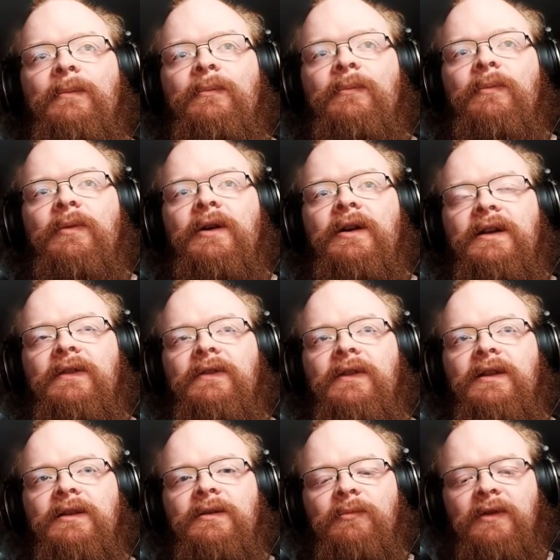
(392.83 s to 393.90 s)
but I
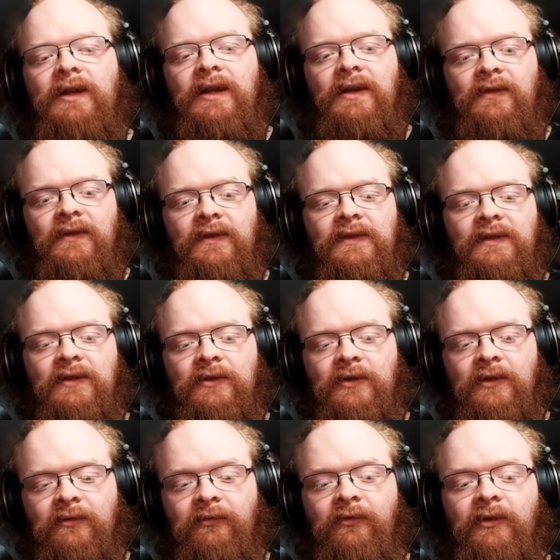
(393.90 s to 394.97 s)
think playing in the
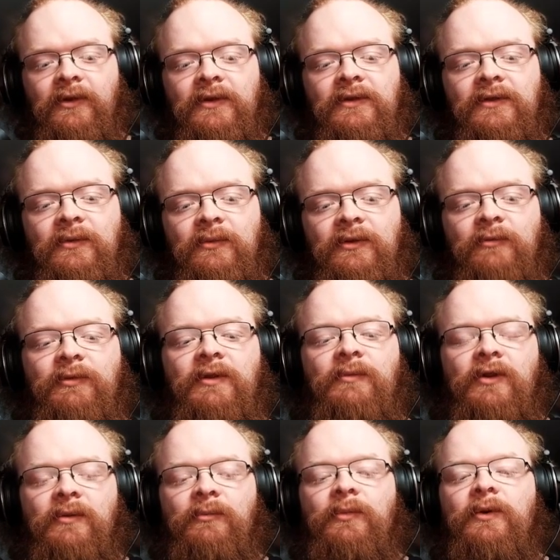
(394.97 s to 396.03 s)
center first will be
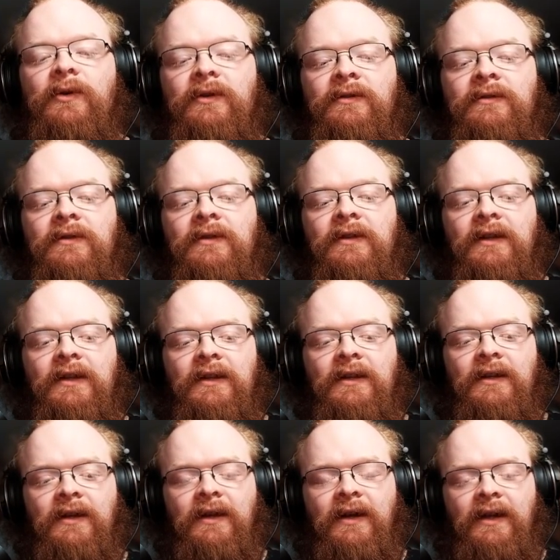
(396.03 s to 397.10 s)
more important.
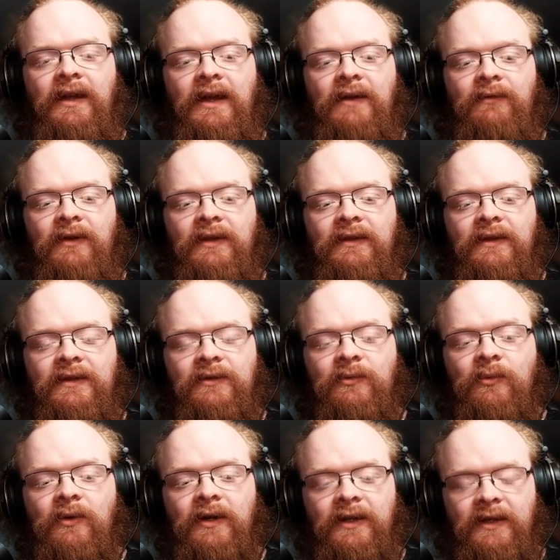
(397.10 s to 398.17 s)
I have at least
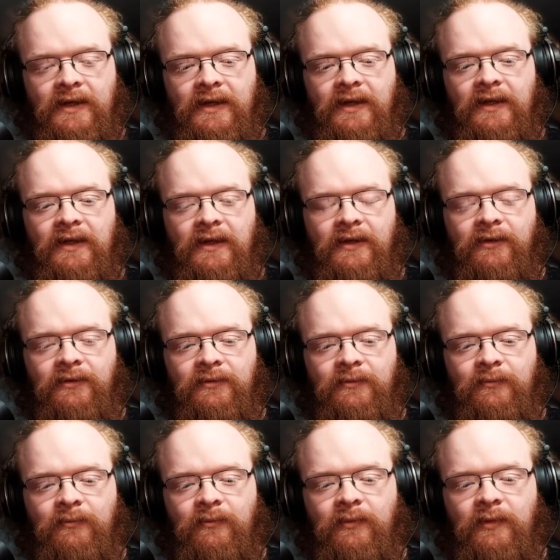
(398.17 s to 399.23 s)
one eye now,
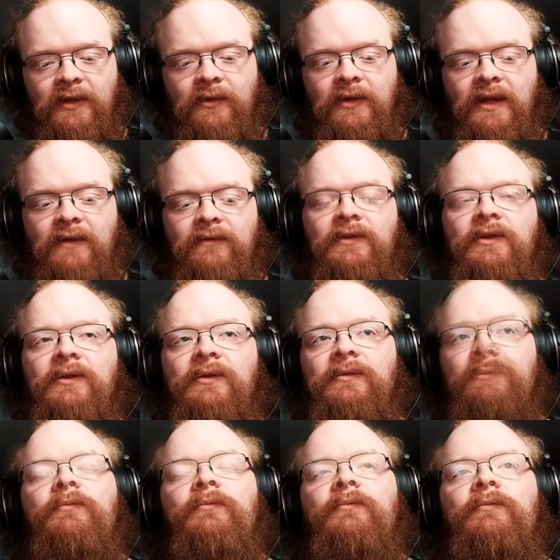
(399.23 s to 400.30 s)
but I don't have two.
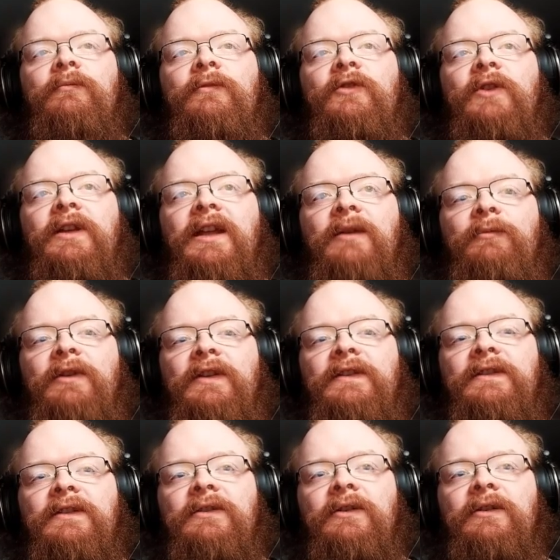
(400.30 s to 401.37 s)
So I can play in the
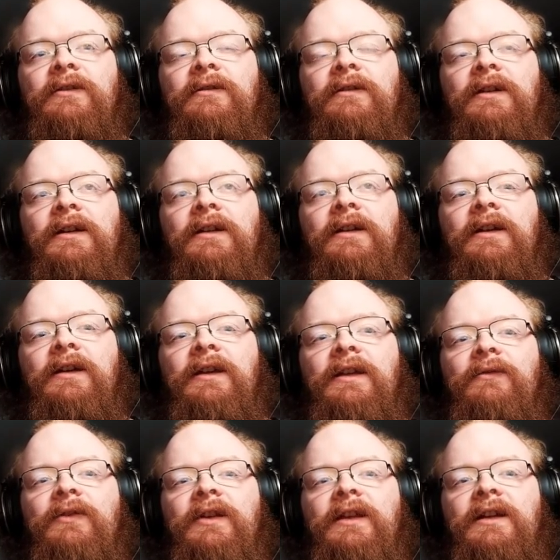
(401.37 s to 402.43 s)
center.
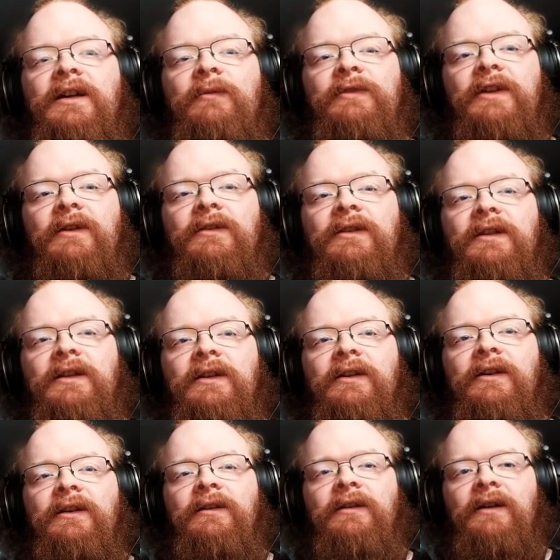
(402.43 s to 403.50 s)
If he comes out
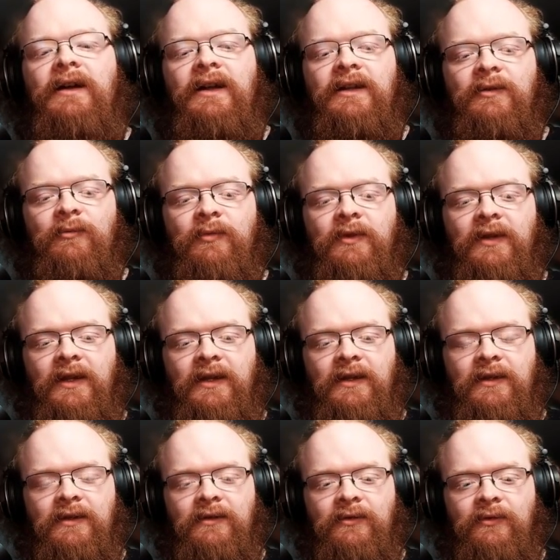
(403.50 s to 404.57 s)
here, I can
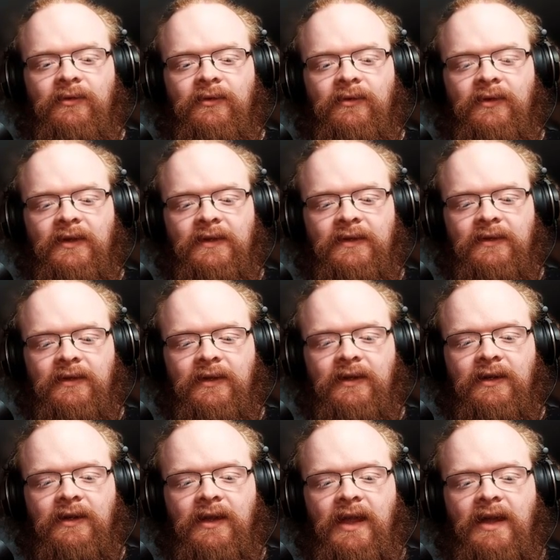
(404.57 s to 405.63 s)
play this
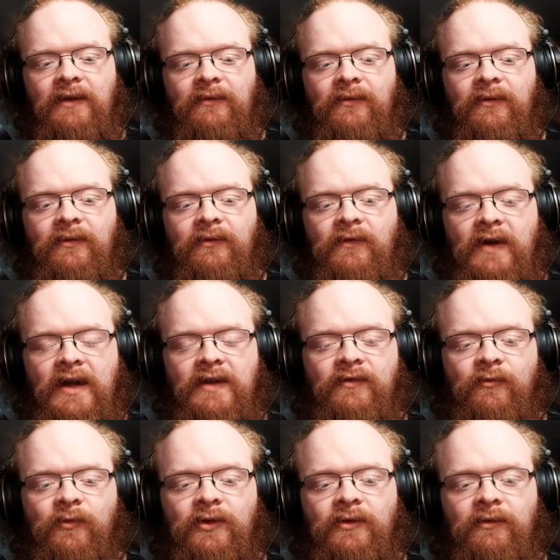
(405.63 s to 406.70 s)
F5
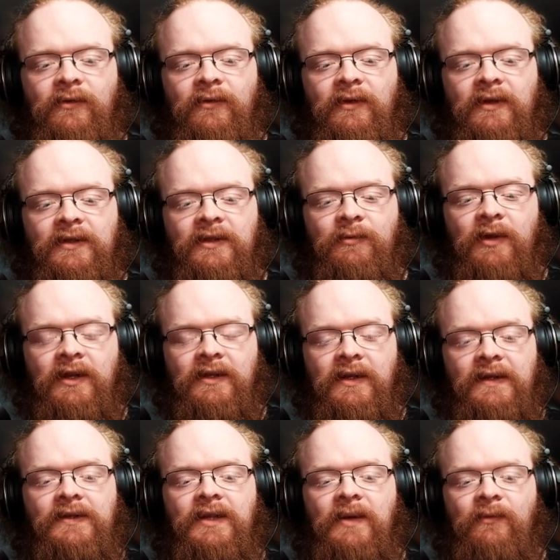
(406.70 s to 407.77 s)
move to make
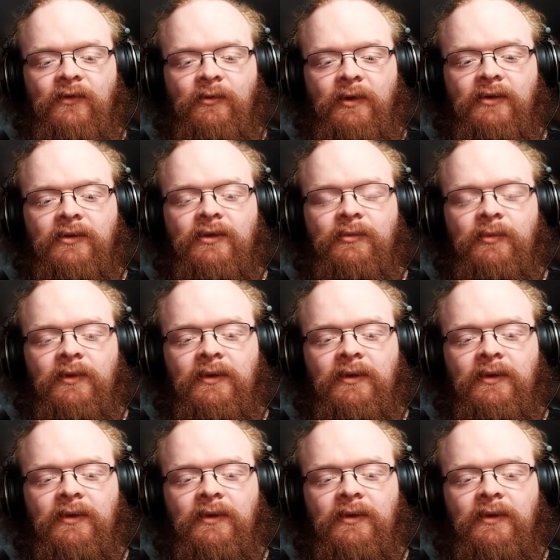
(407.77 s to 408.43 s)
nice shape for my group